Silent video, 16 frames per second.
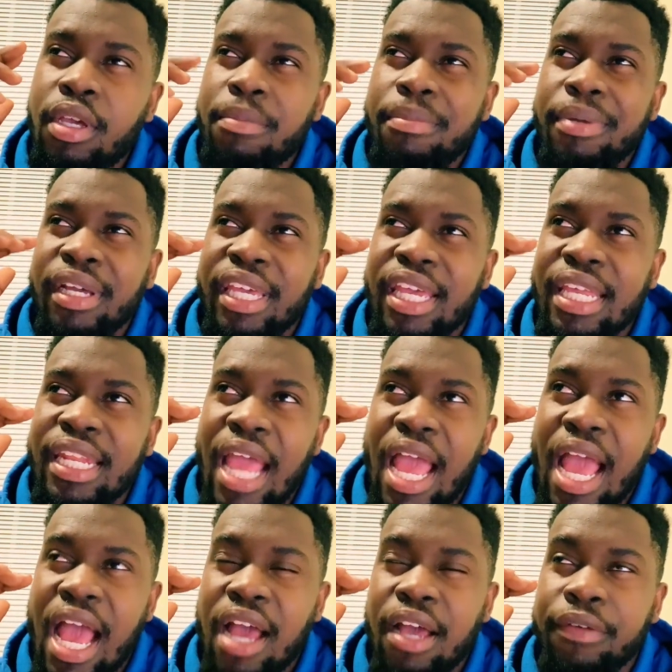But can I
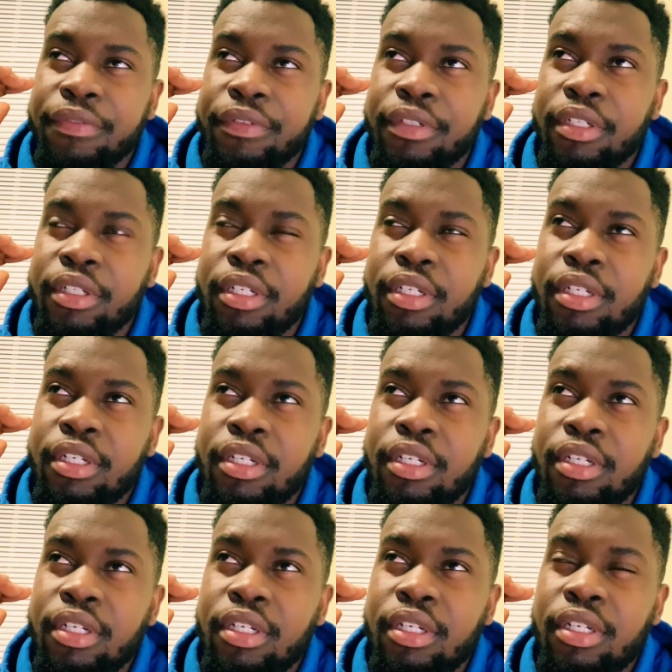have
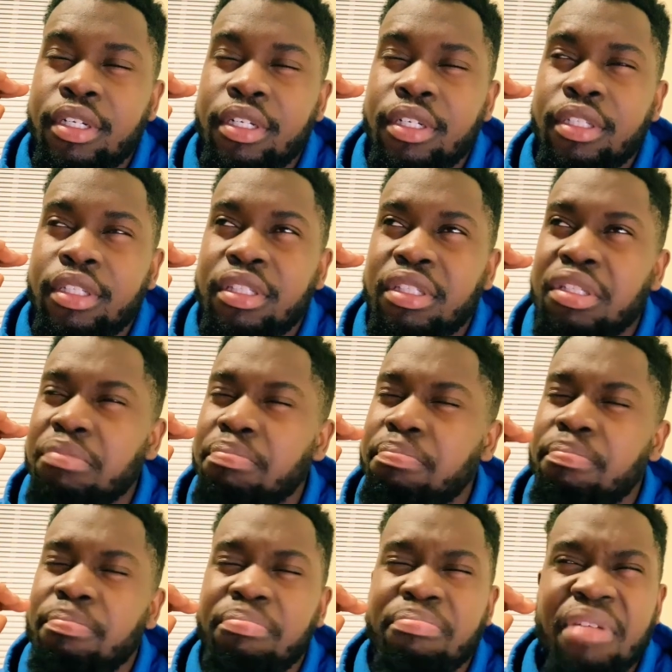the
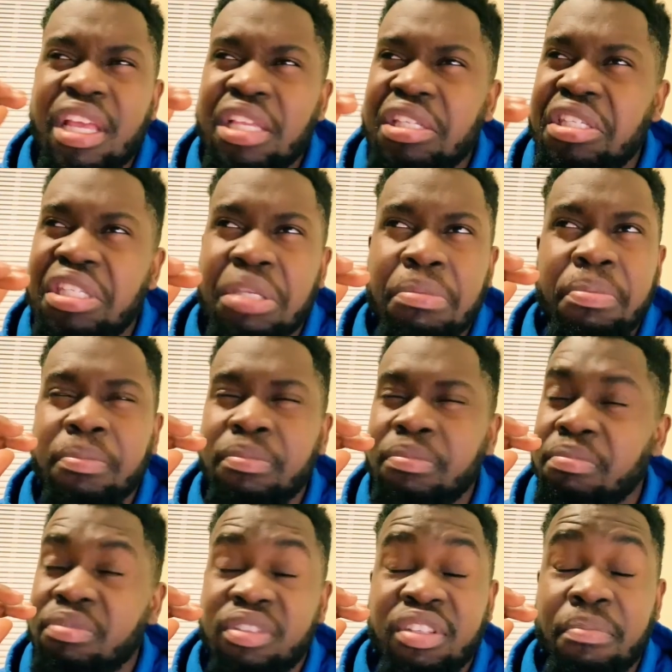basic,
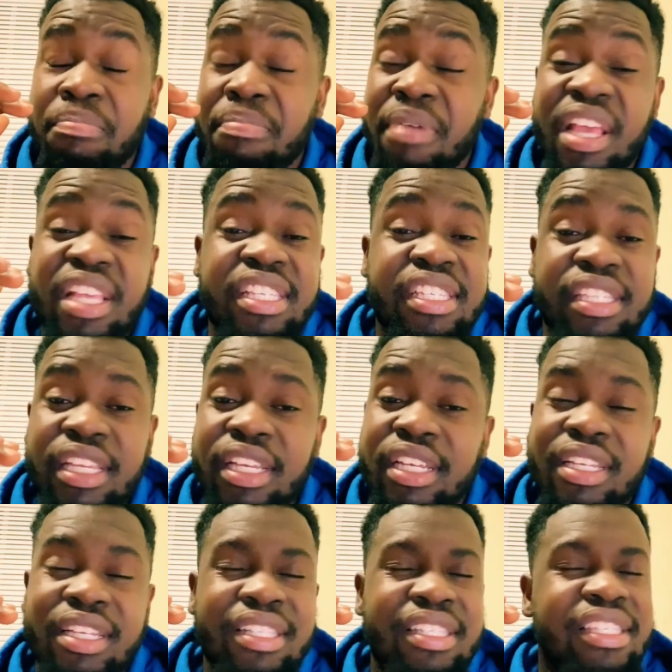the basic
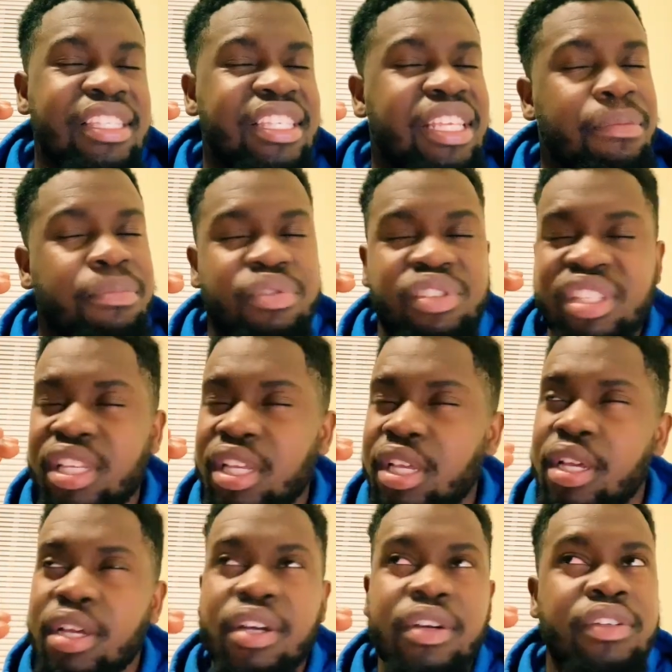simple
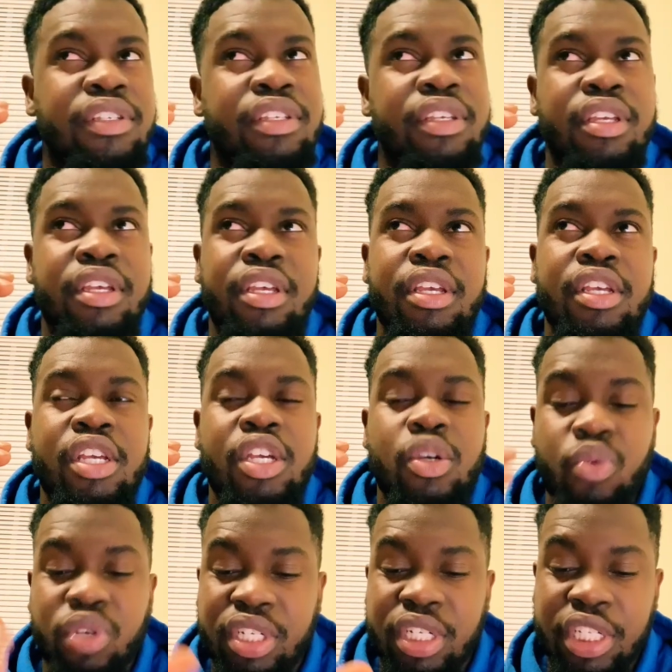skills
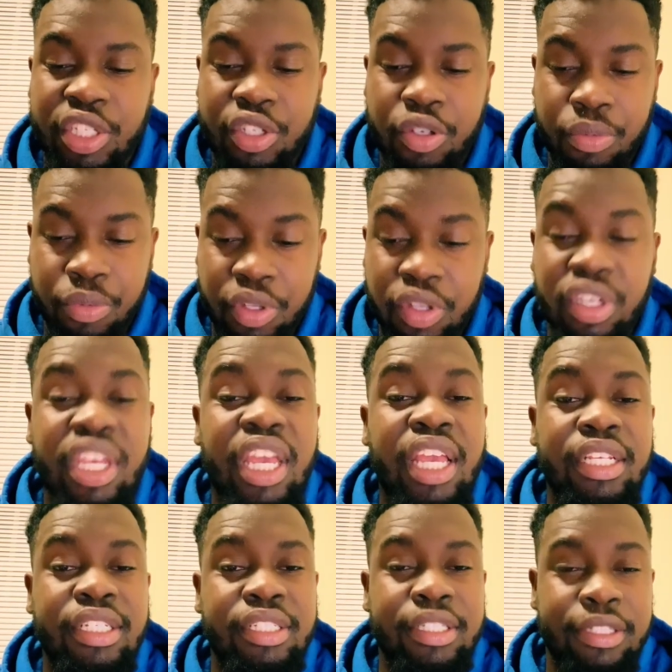which is
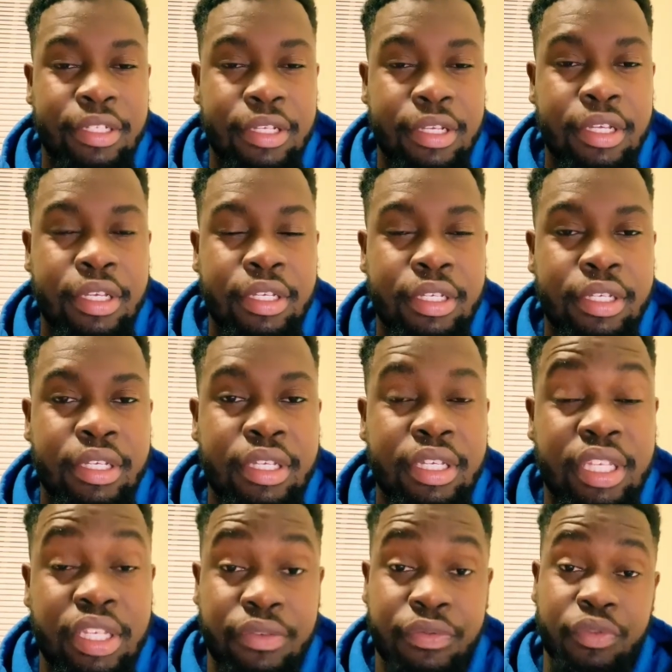communication.
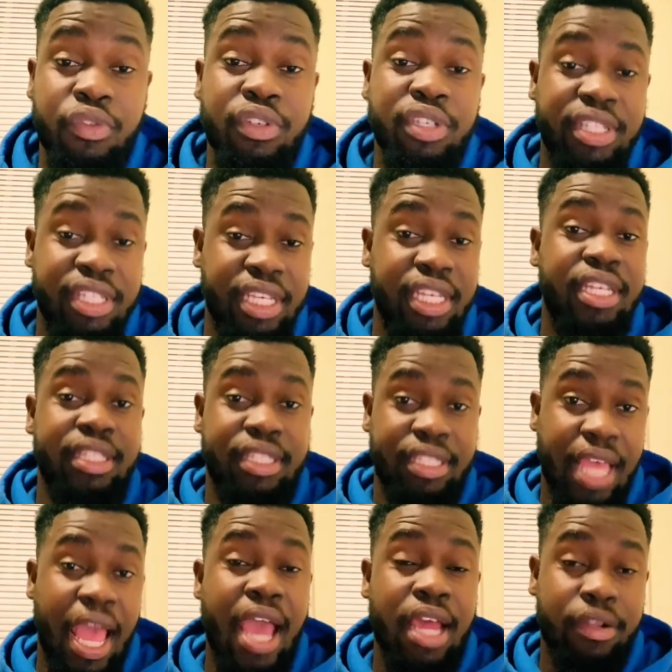If you sick and
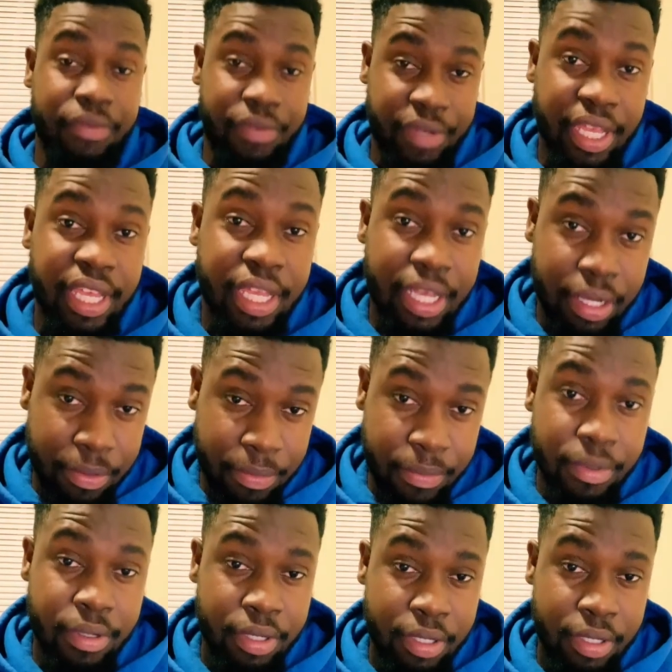tired of him,